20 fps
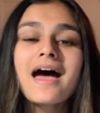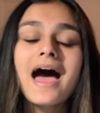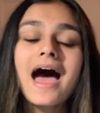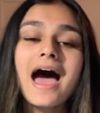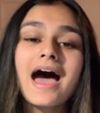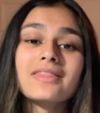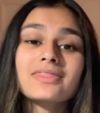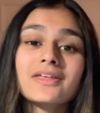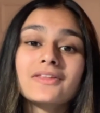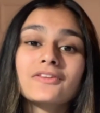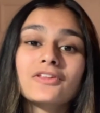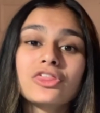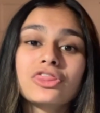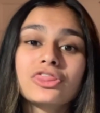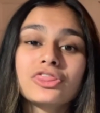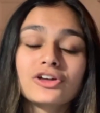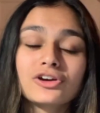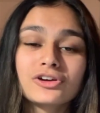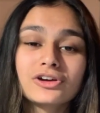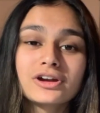And then the
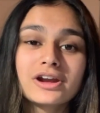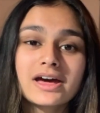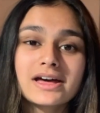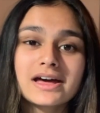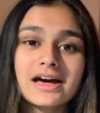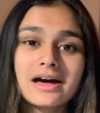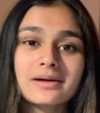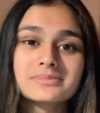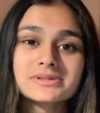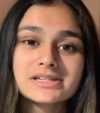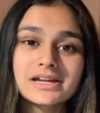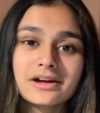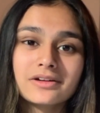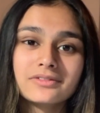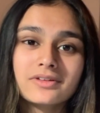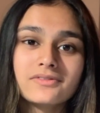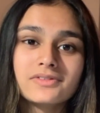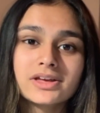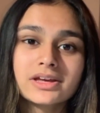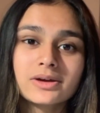third style of
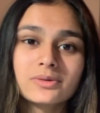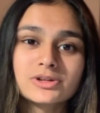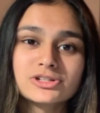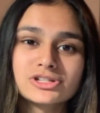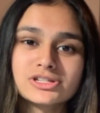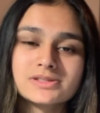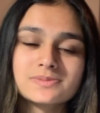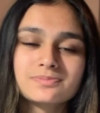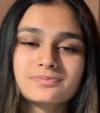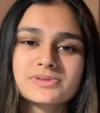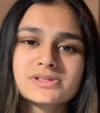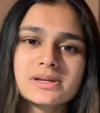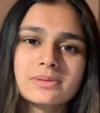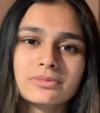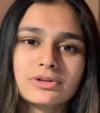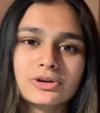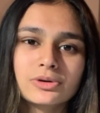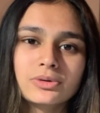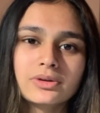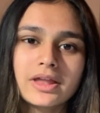living, which is
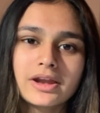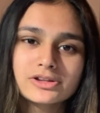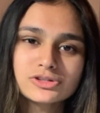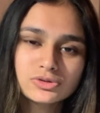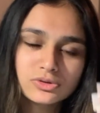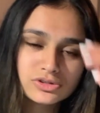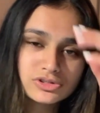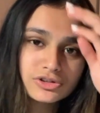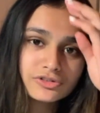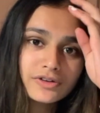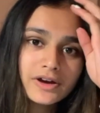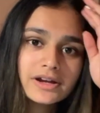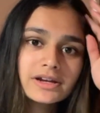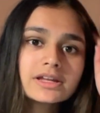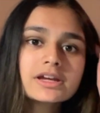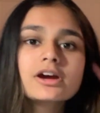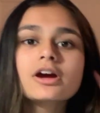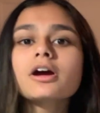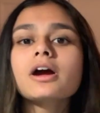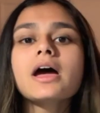similar to a lot of schools you'll find
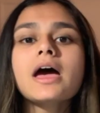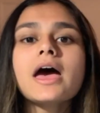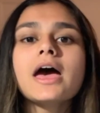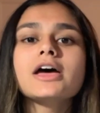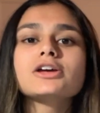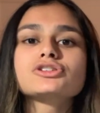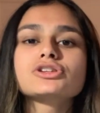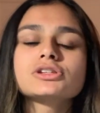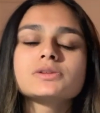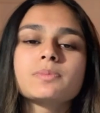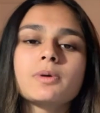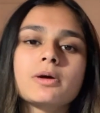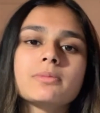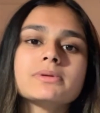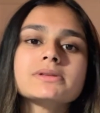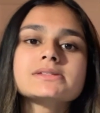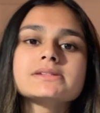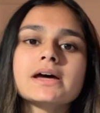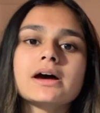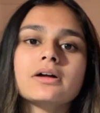here, is just
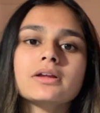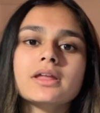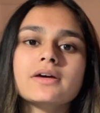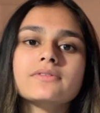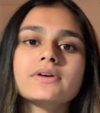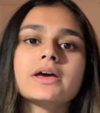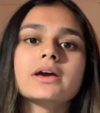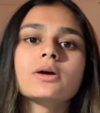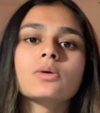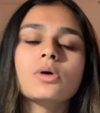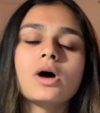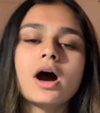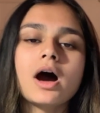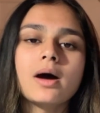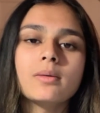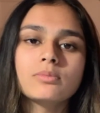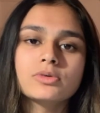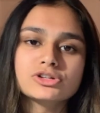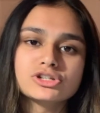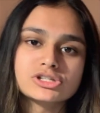apartment style living,
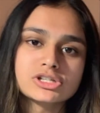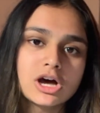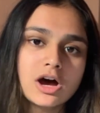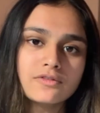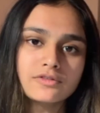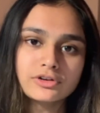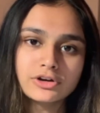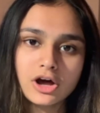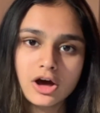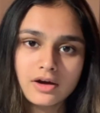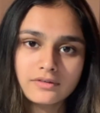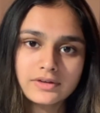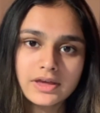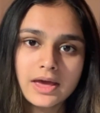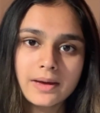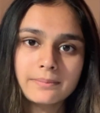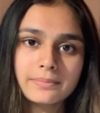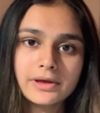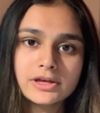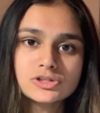which is offered off
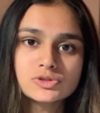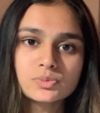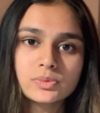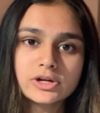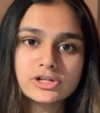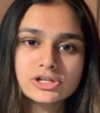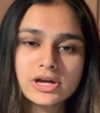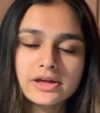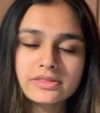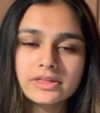campus, which I